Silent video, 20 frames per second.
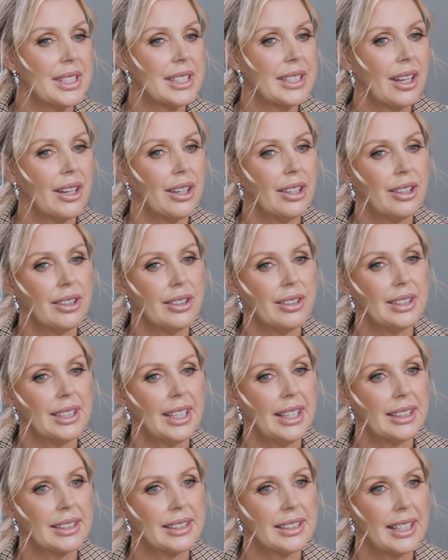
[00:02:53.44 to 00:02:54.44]
So
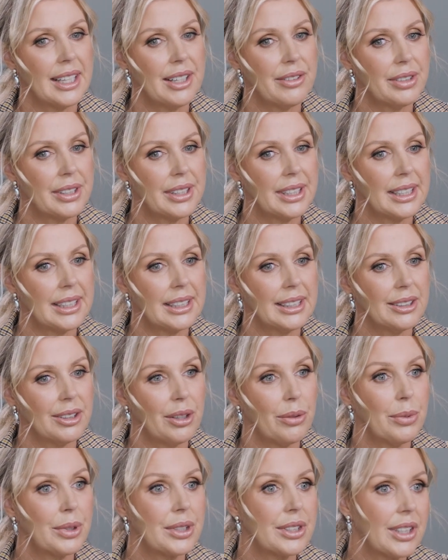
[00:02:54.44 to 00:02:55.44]
yes,
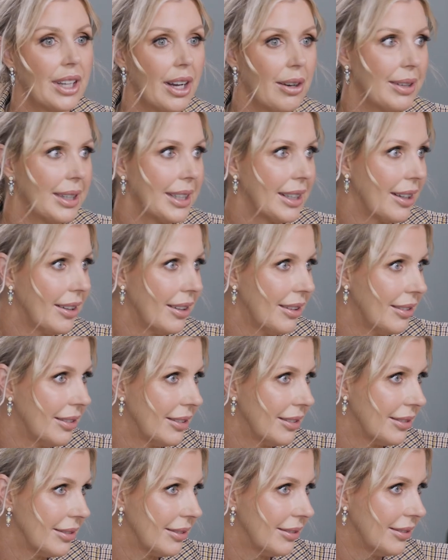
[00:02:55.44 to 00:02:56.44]
everything was going
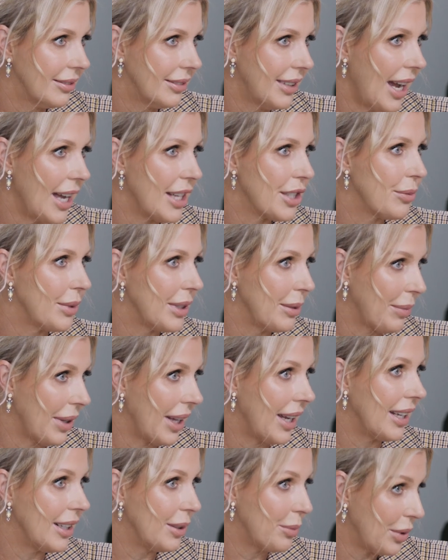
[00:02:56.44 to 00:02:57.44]
along as we'd
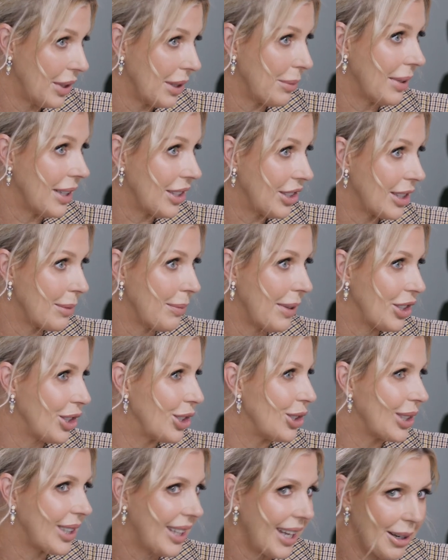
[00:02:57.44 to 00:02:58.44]
planned, pretty much
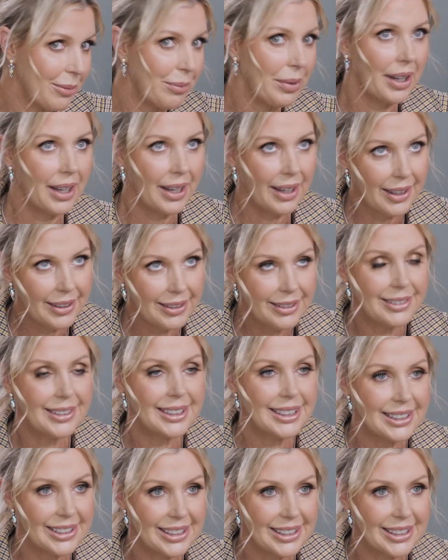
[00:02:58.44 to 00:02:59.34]
as you can plan these